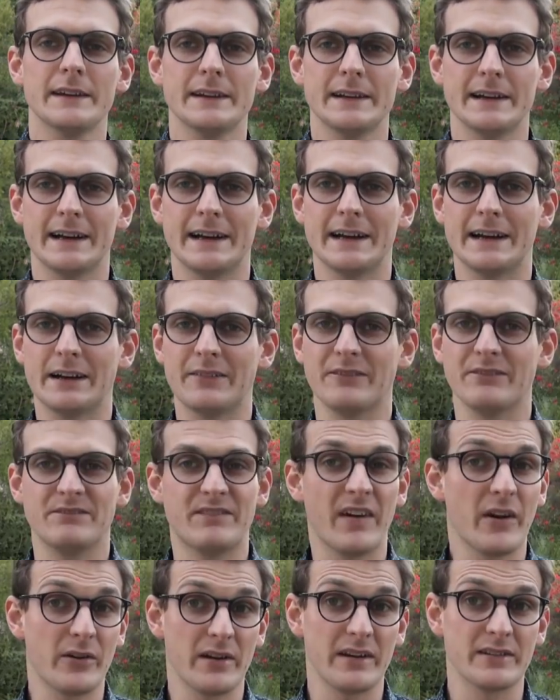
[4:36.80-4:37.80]

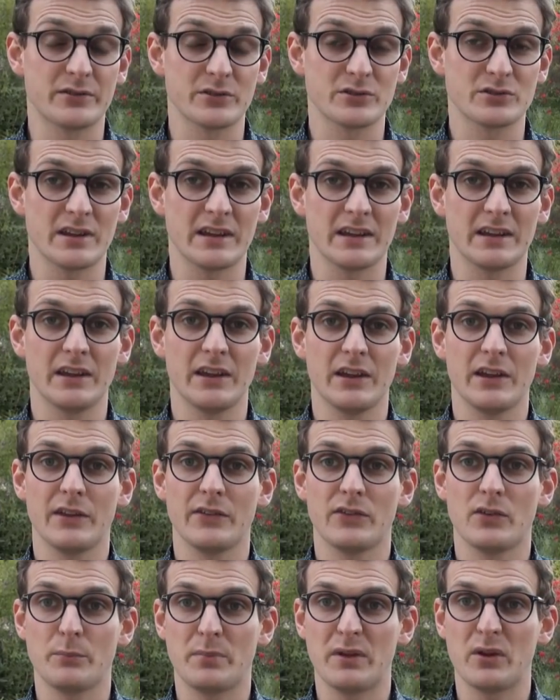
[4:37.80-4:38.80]
Very interesting
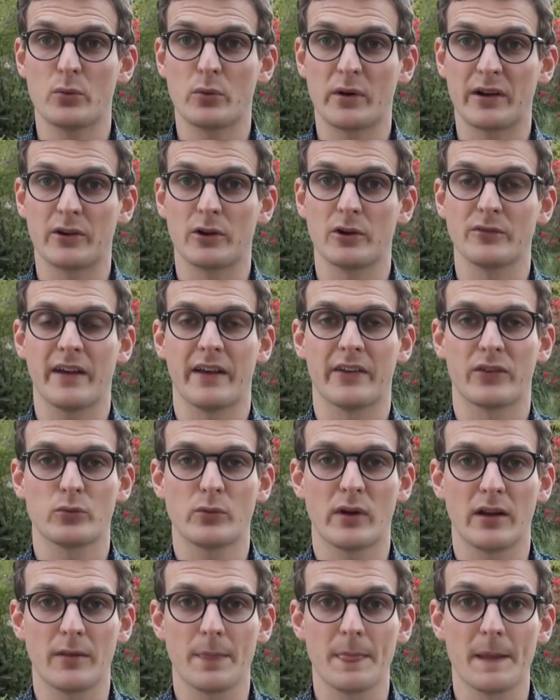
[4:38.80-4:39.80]
to be aware of as
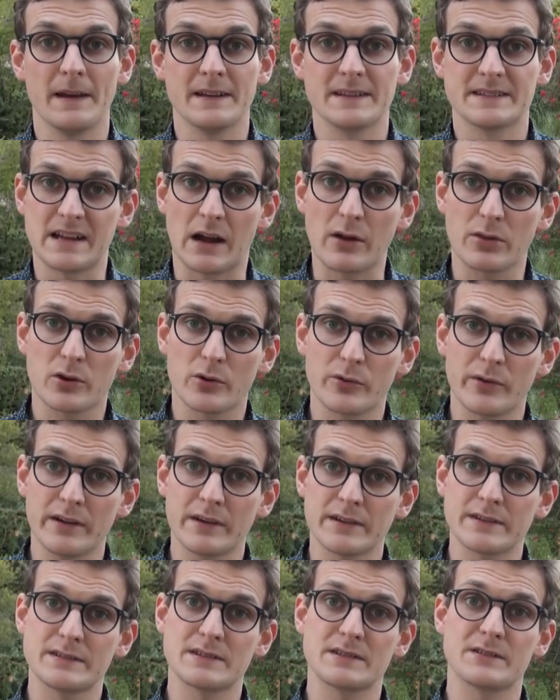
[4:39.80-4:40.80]
well. South
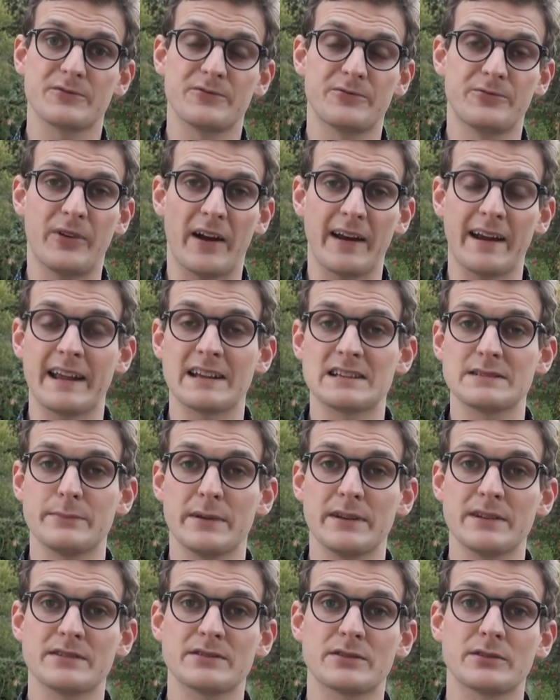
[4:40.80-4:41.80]
Korea's finance
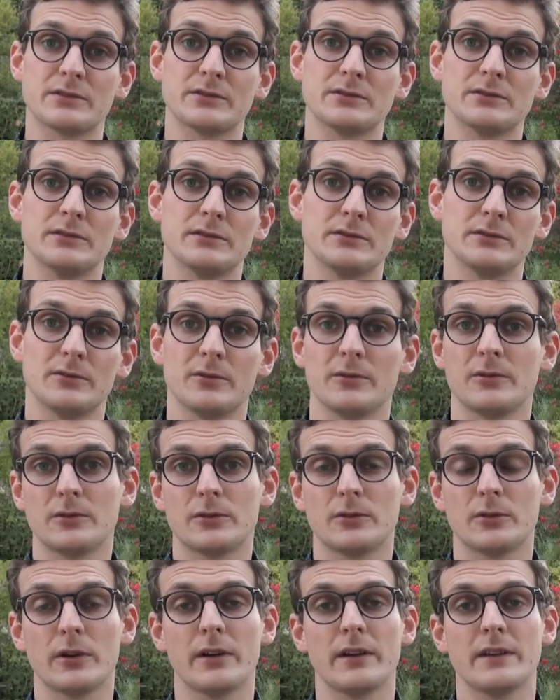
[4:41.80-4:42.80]
minister
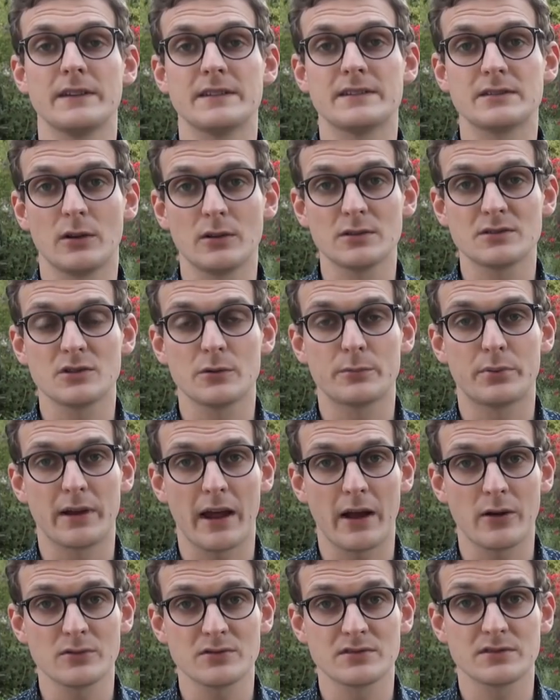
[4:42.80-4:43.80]
is also
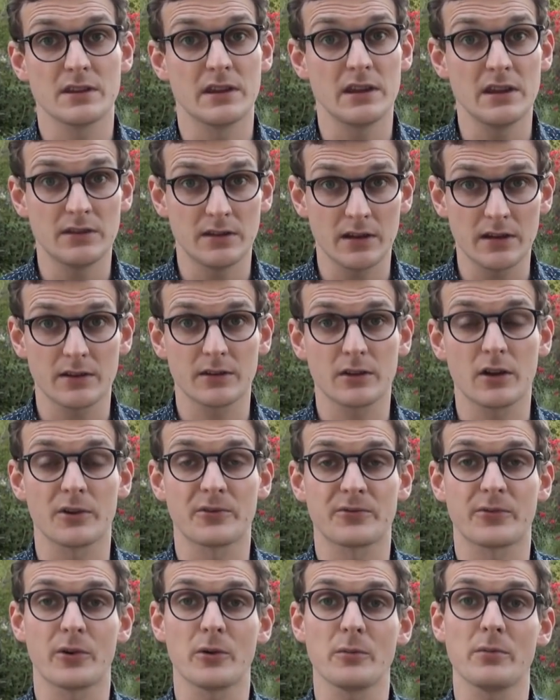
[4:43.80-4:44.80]
pronounced. He did
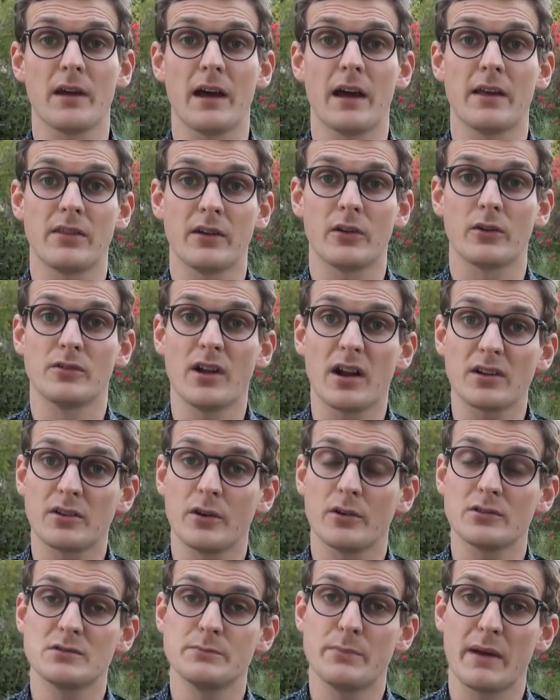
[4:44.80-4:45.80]
confirm that they're not
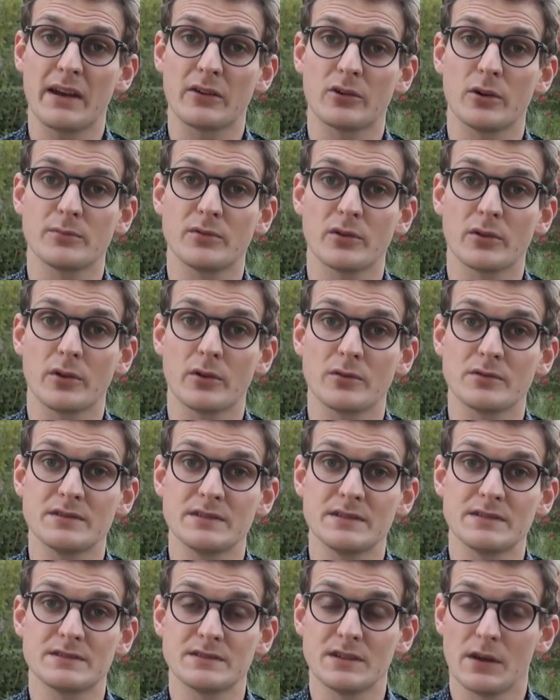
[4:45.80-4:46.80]
going to ban
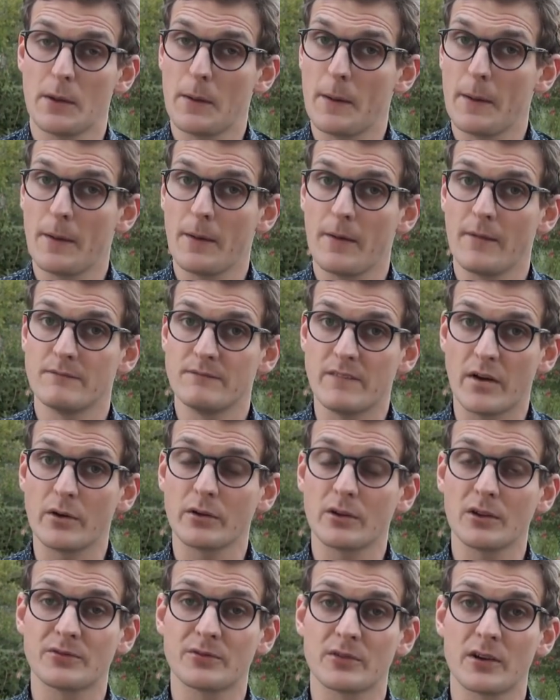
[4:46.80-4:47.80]
cryptocurrencies. Very
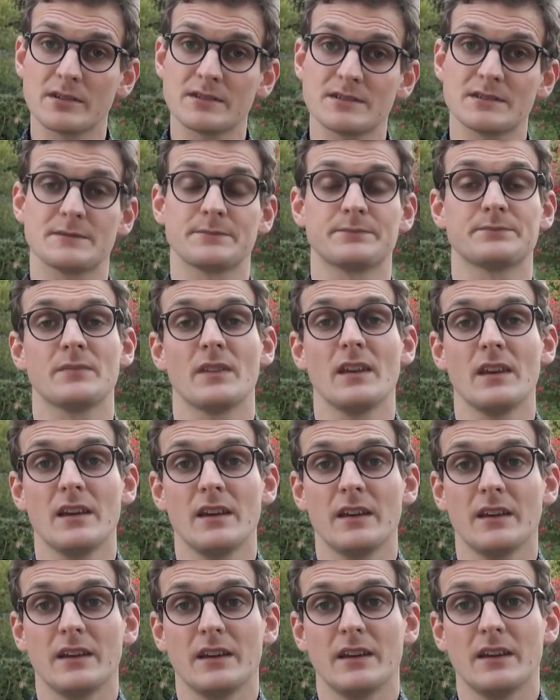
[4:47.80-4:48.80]
good for us.
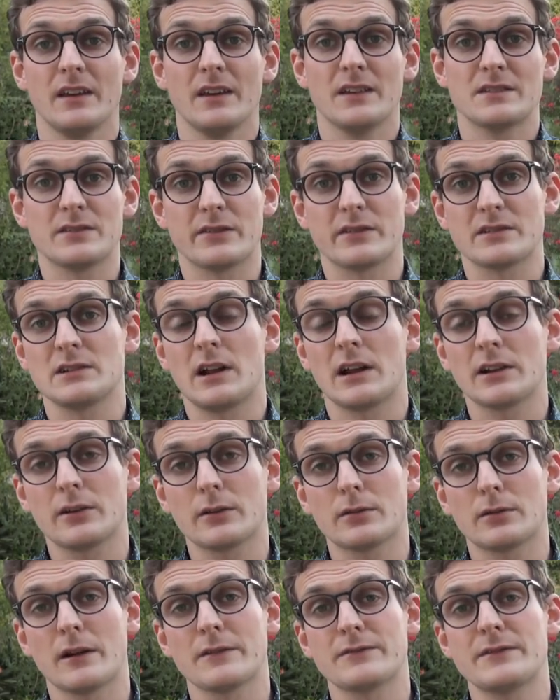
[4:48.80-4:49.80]
So there's a lot of
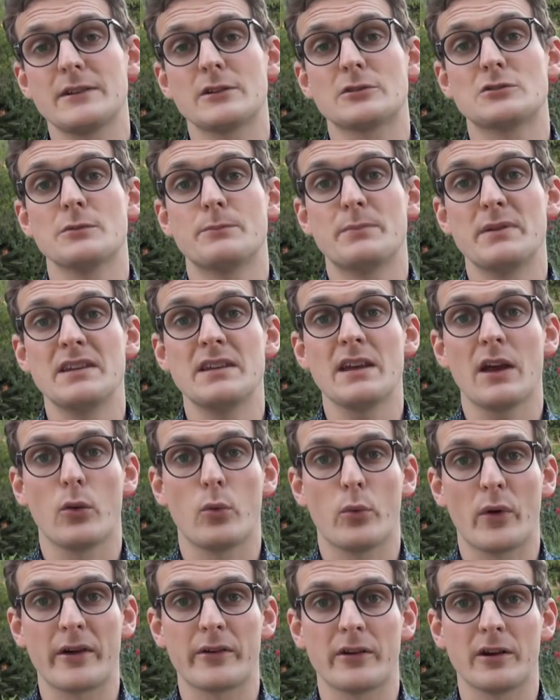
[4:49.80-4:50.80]
good stuff here to be
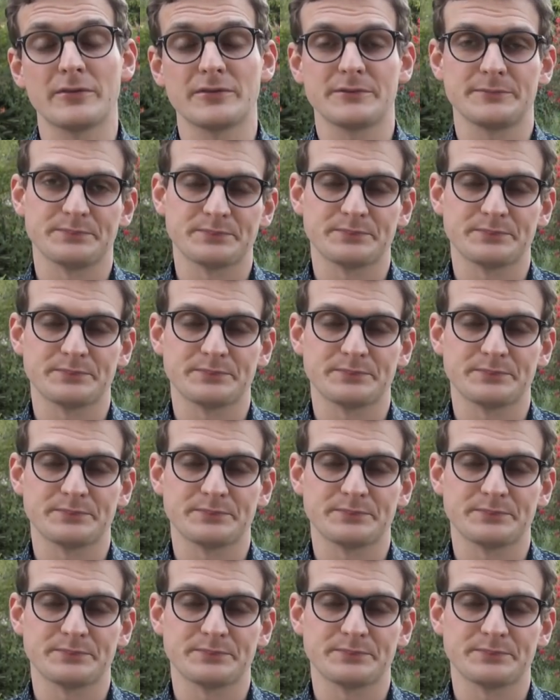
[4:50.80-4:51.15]
aware of.